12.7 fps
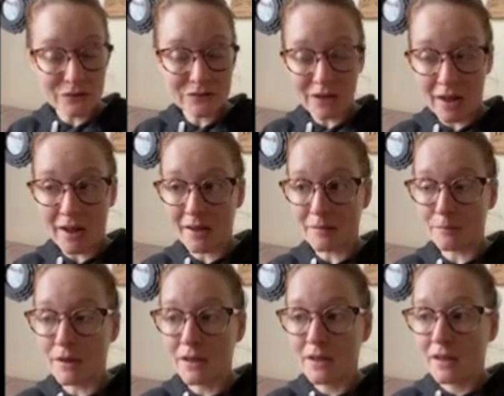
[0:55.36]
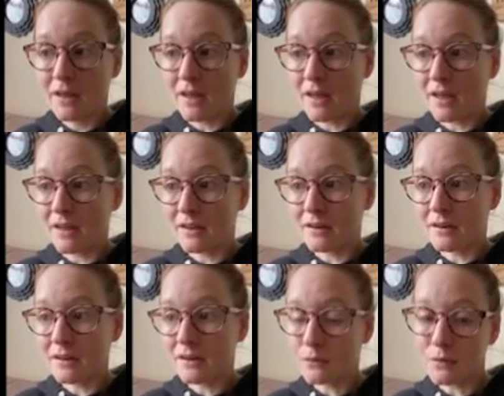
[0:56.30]
time. And
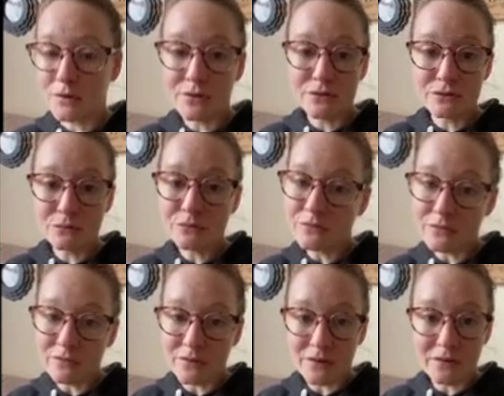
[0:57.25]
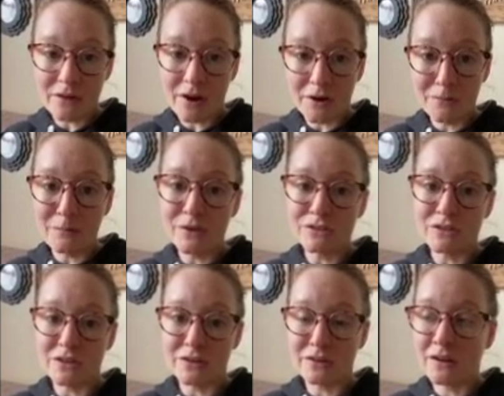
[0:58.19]
in order to fulfill our
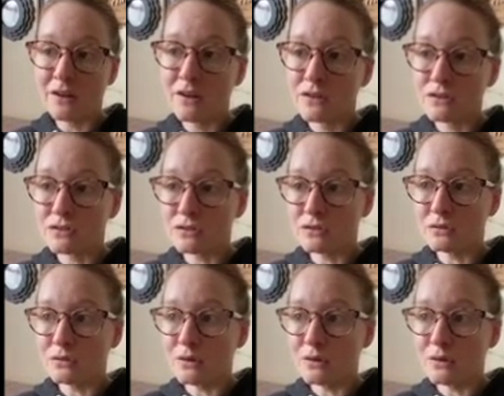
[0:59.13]
mission to